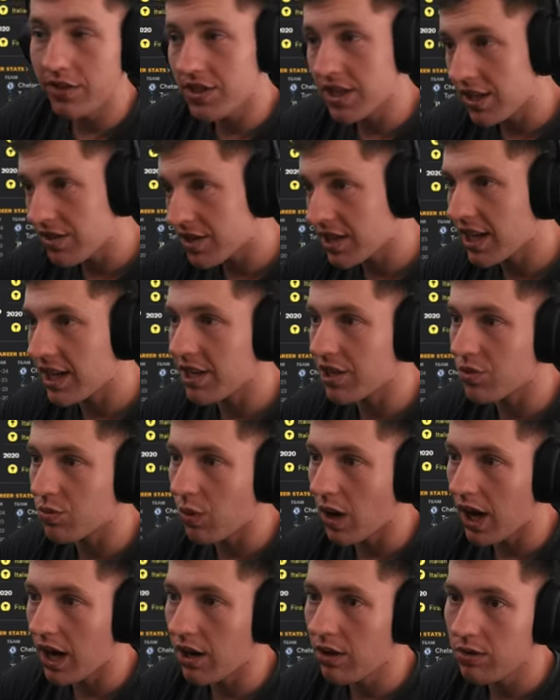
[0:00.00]
Kulusevski as
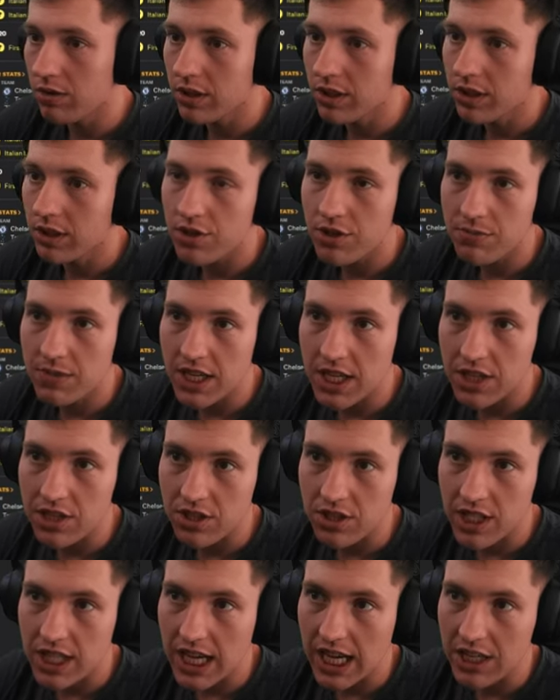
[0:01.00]
well. He's got some
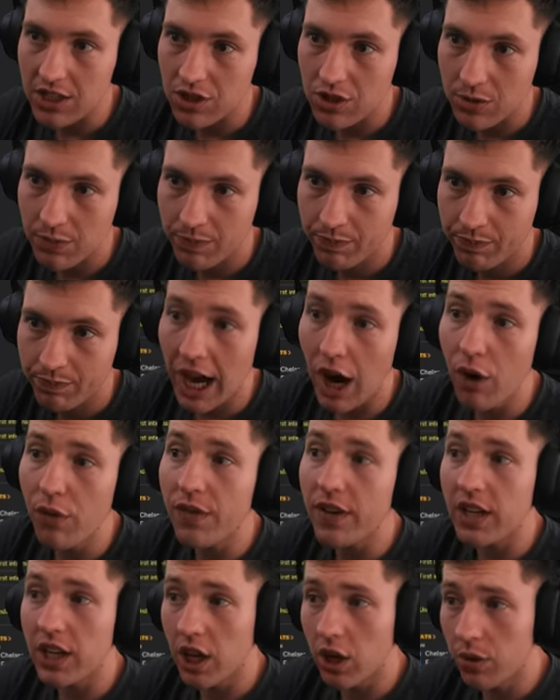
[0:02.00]
decent stats.
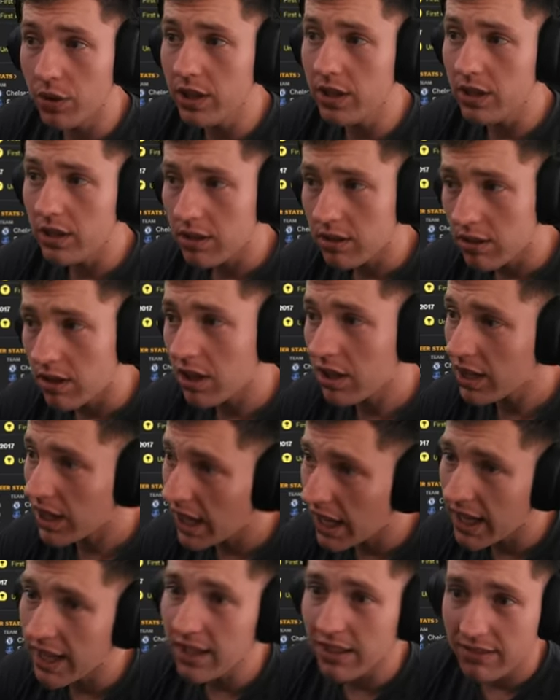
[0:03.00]
Calvert-Lewin.
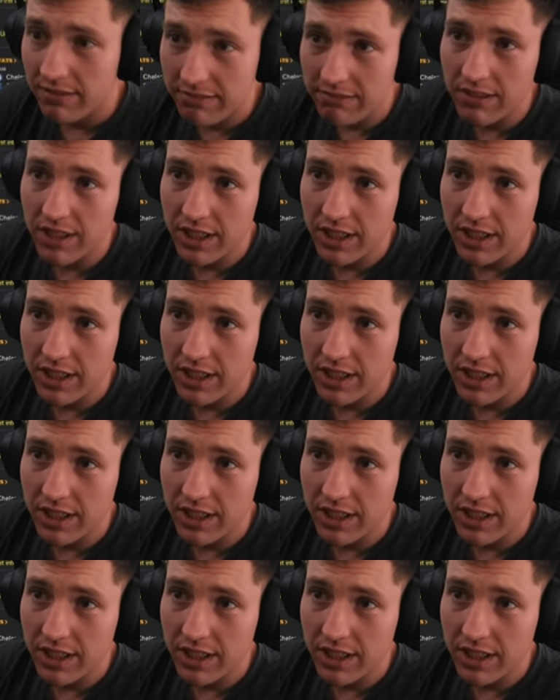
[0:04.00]
Okay.